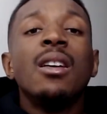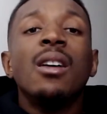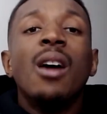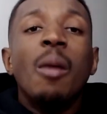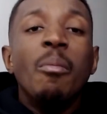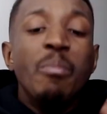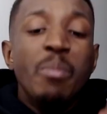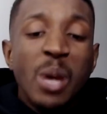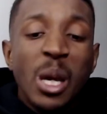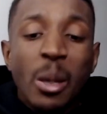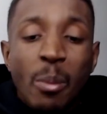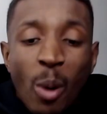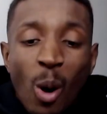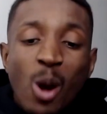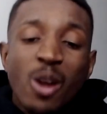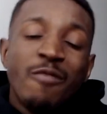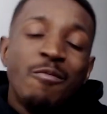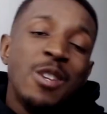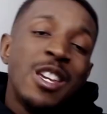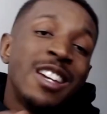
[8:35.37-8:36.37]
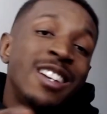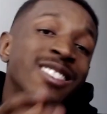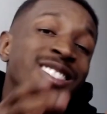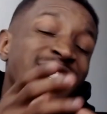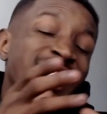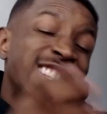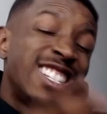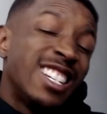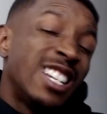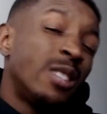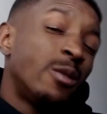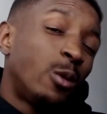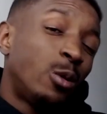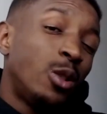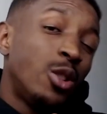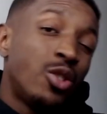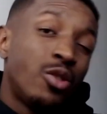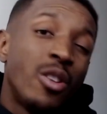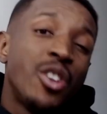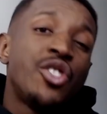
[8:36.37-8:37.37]
a big part of being a successful
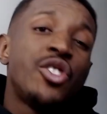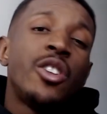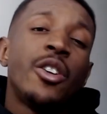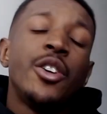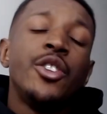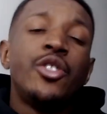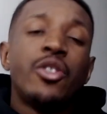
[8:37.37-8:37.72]
discretionary